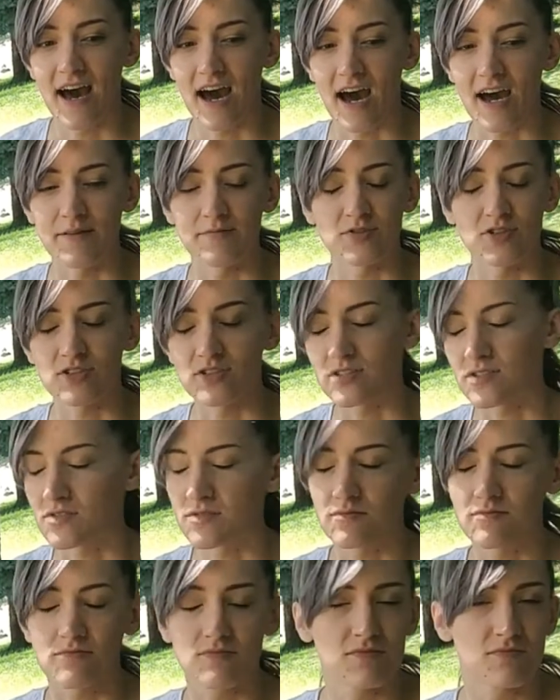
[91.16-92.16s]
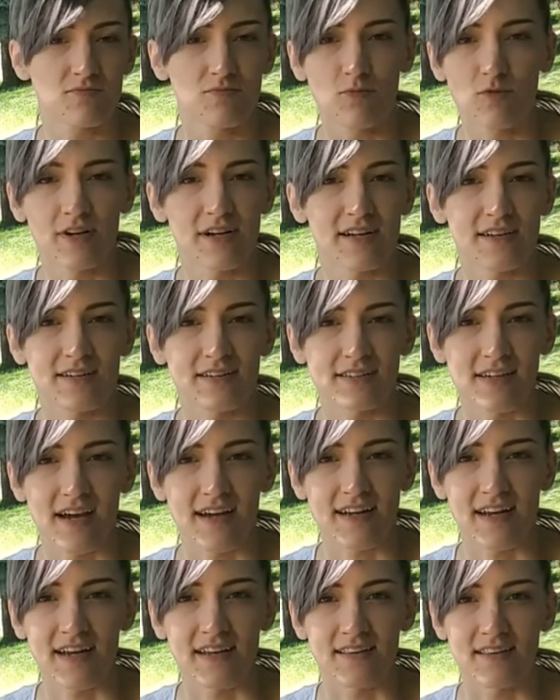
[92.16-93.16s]
I'm just
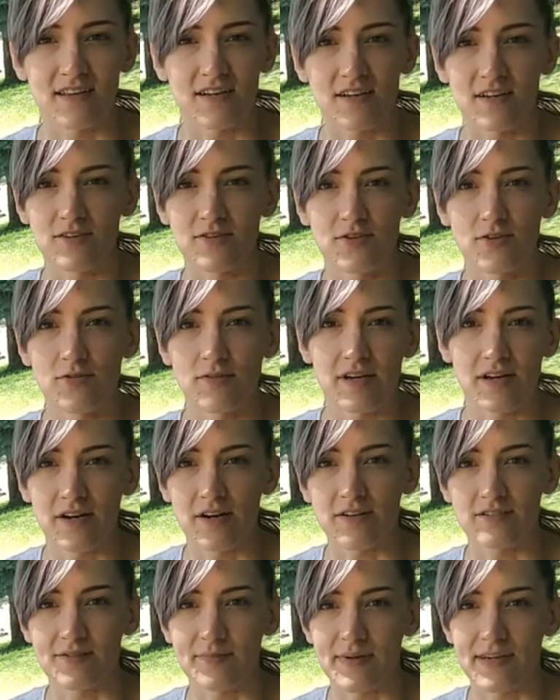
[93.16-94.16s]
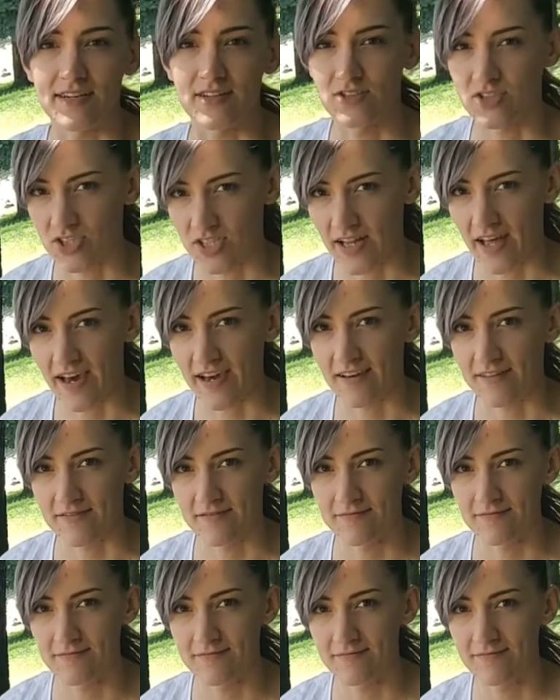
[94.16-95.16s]
reassigning the new year to be July
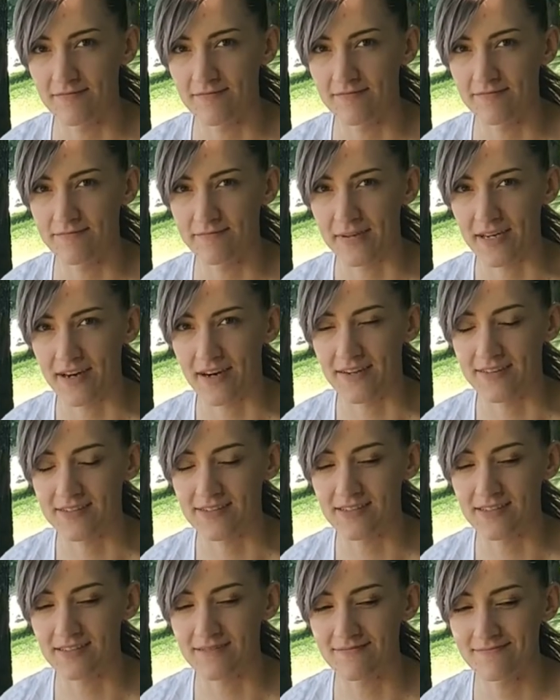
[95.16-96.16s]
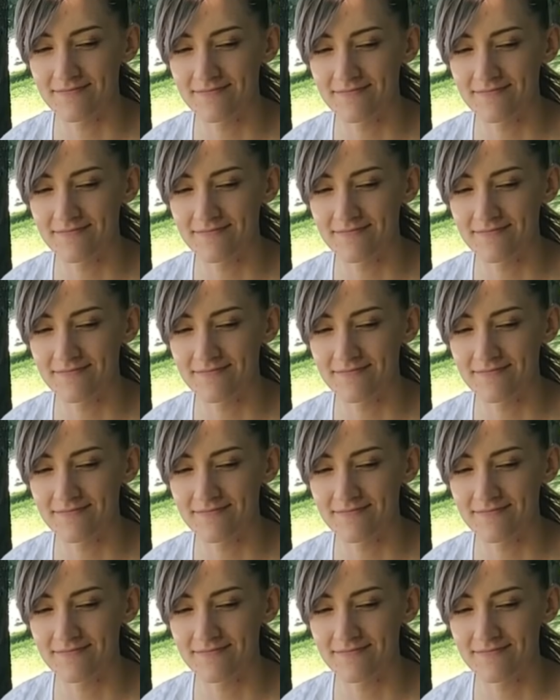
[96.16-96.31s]
because